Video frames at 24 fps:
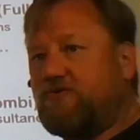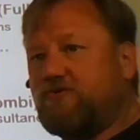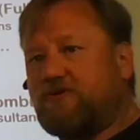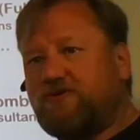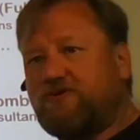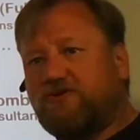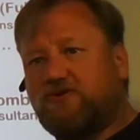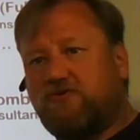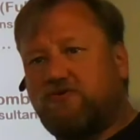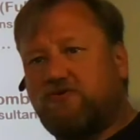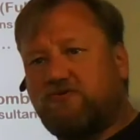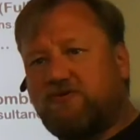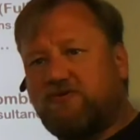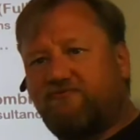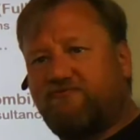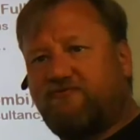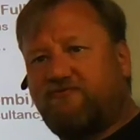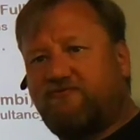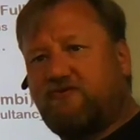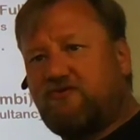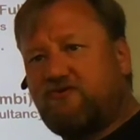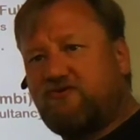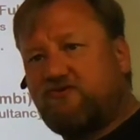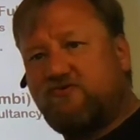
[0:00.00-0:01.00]
can sort of
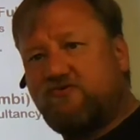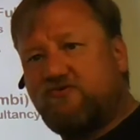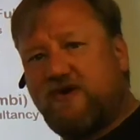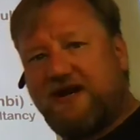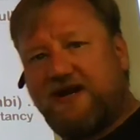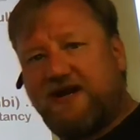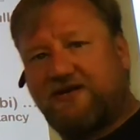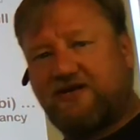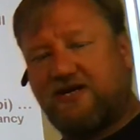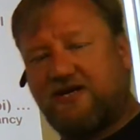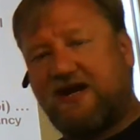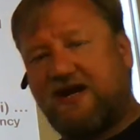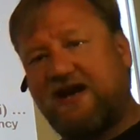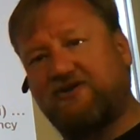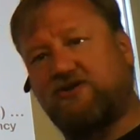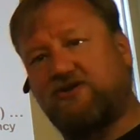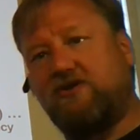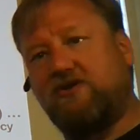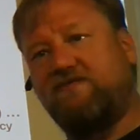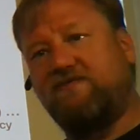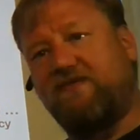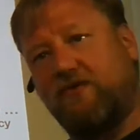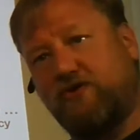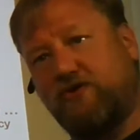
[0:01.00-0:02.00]
do an
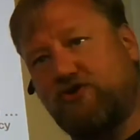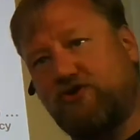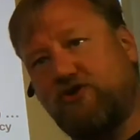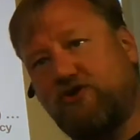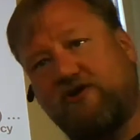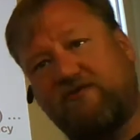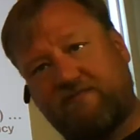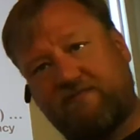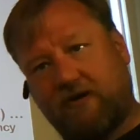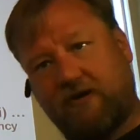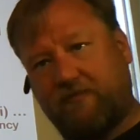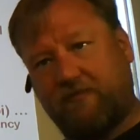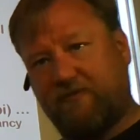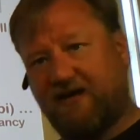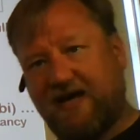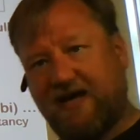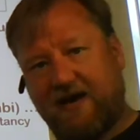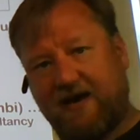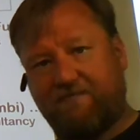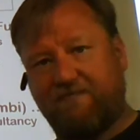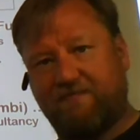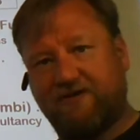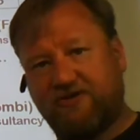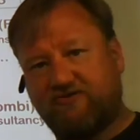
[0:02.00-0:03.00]
international version of public
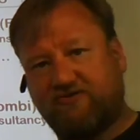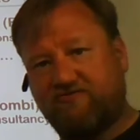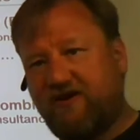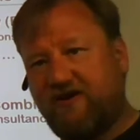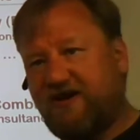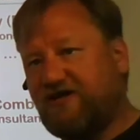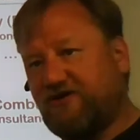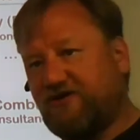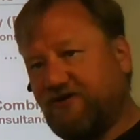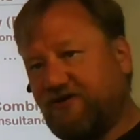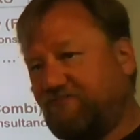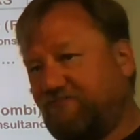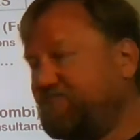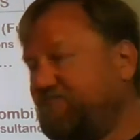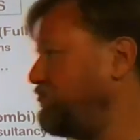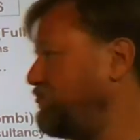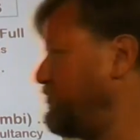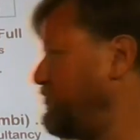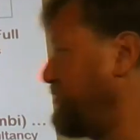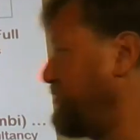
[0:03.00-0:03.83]
administration. We